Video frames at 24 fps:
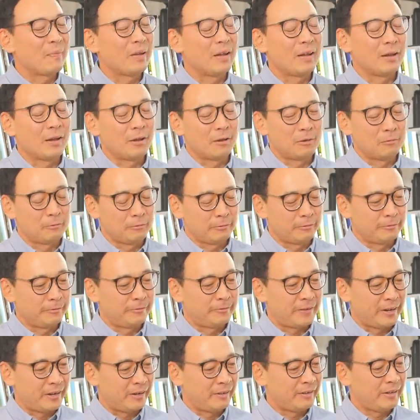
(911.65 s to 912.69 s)
Uh, we're
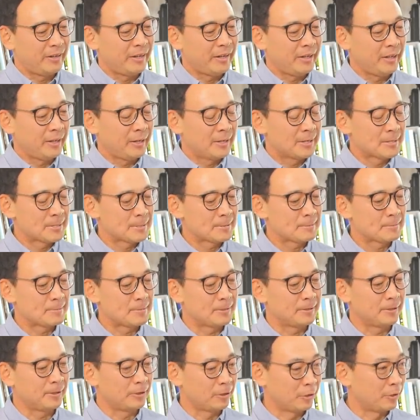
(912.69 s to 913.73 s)
very
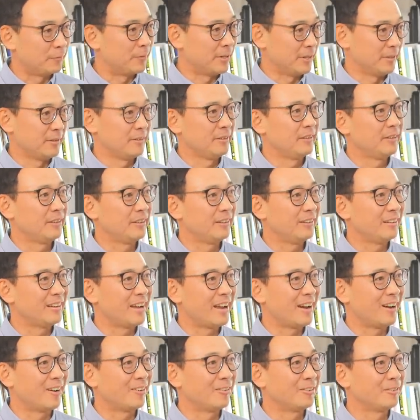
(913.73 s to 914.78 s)
uh, urban
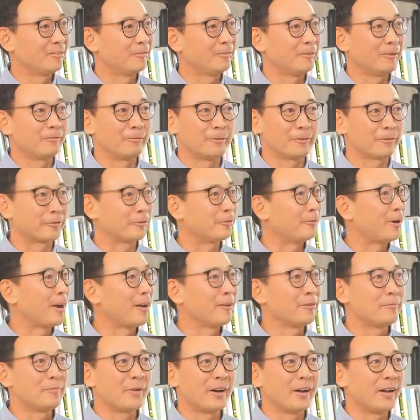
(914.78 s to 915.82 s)
now. We're
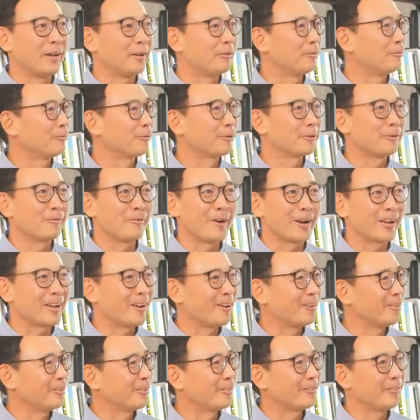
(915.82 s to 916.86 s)
surrounded by. We're gonna walk
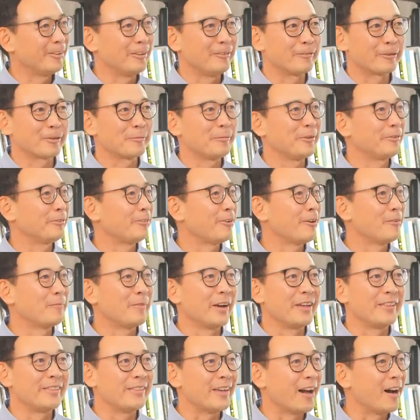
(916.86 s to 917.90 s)
down the street. We're gonna be surrounded
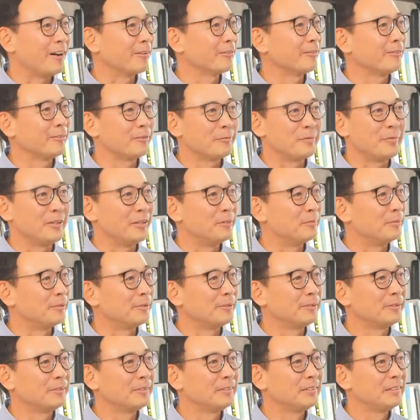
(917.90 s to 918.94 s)
by thousands of
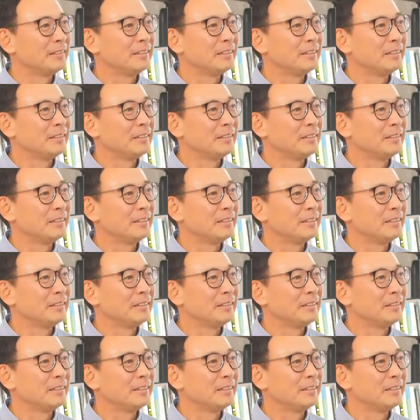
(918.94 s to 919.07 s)
people.